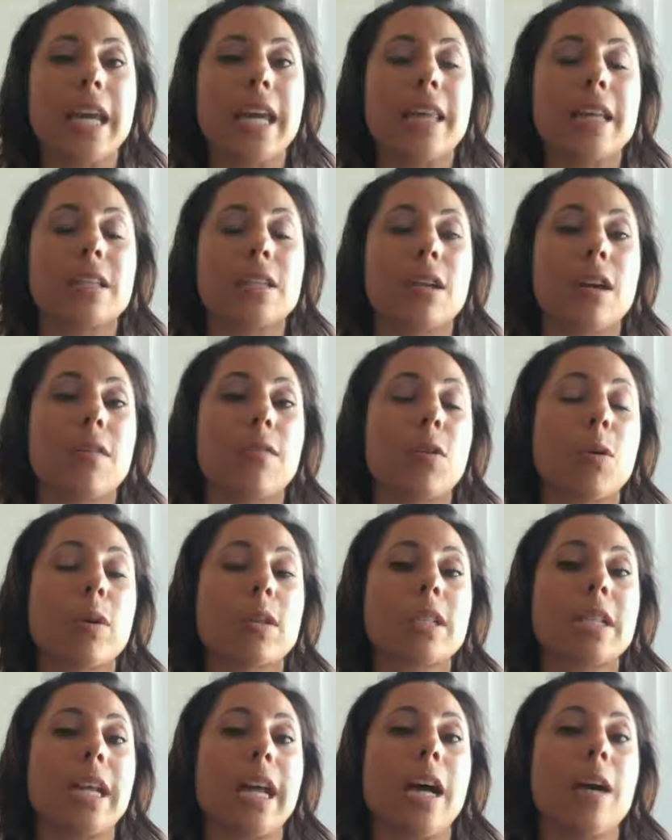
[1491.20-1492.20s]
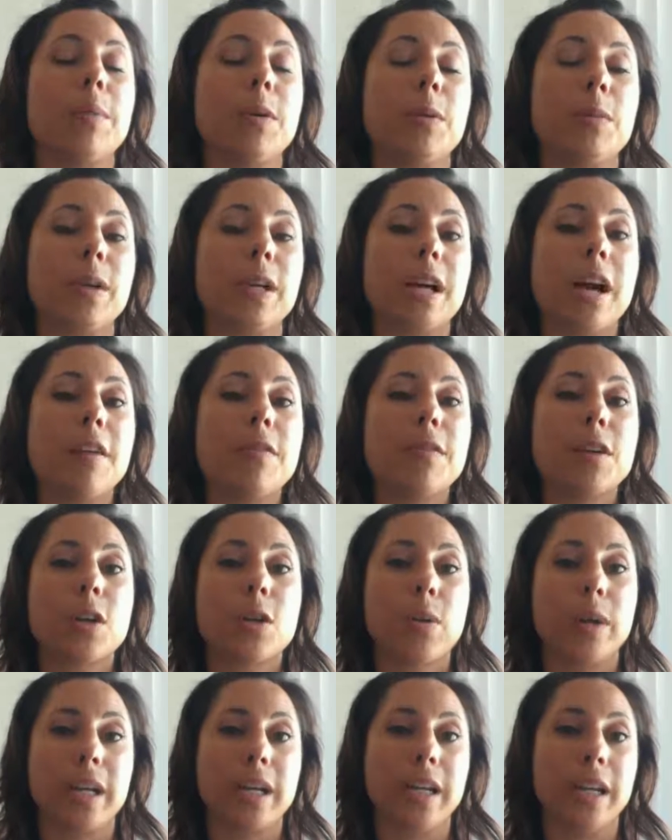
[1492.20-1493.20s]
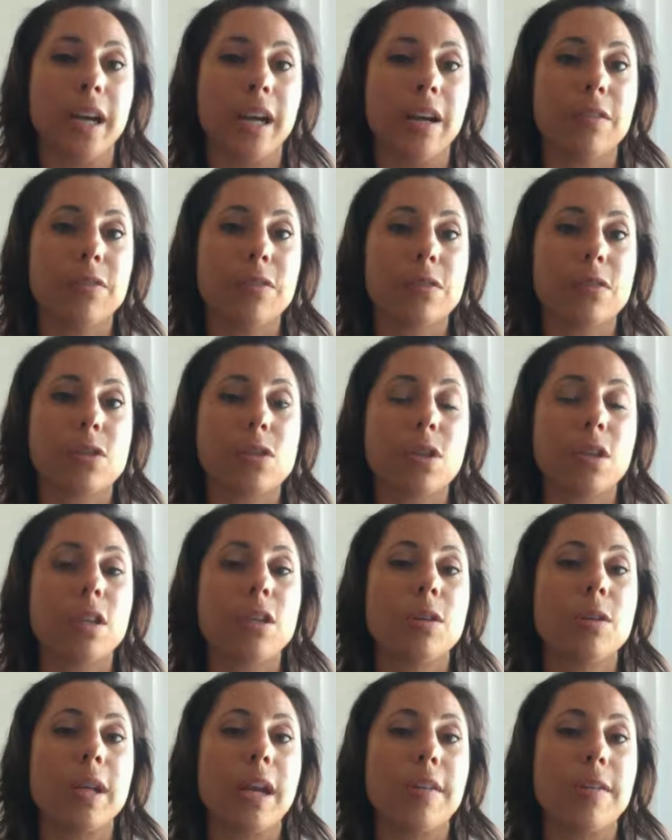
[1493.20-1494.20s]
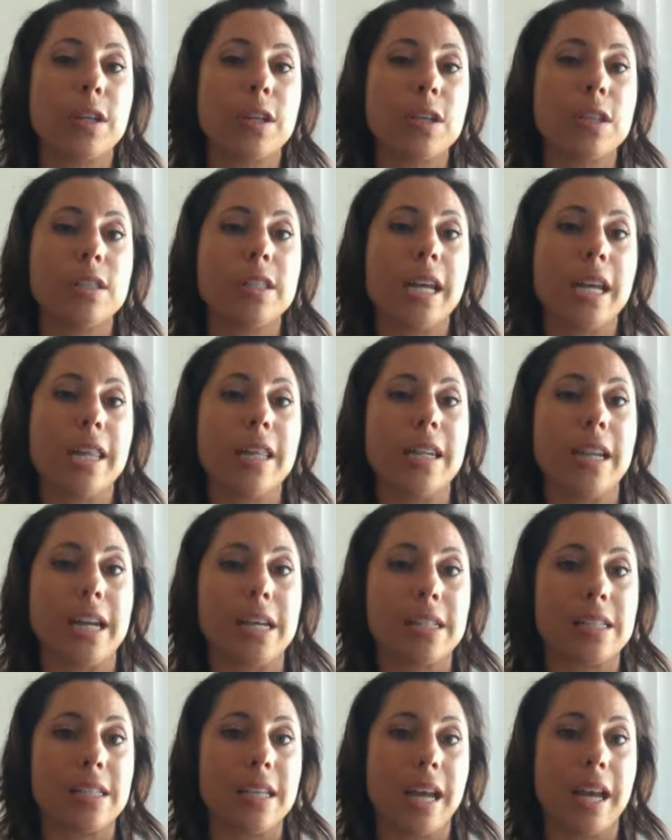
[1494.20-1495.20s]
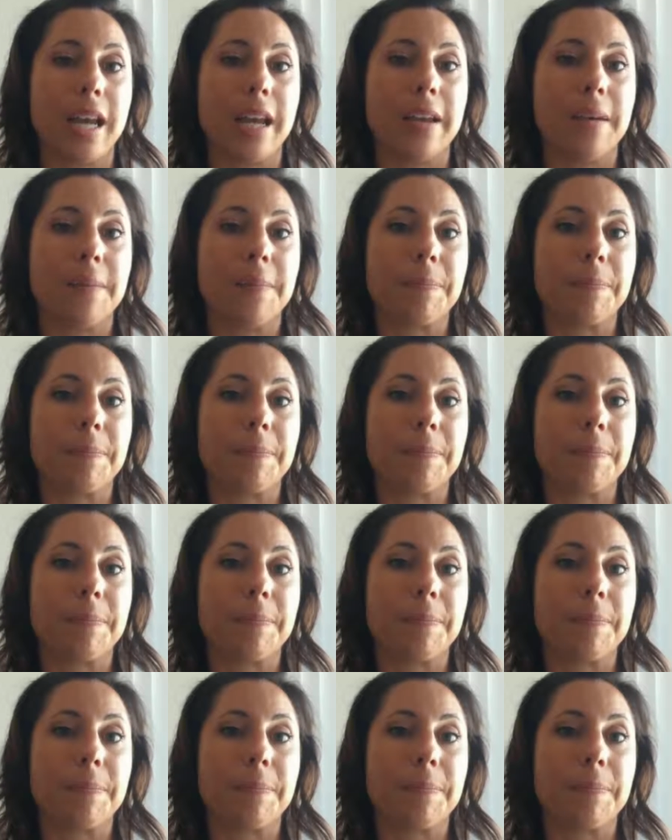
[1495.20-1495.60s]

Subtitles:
that's, of course, going to help you recover quick enough so that you can have a good day the next day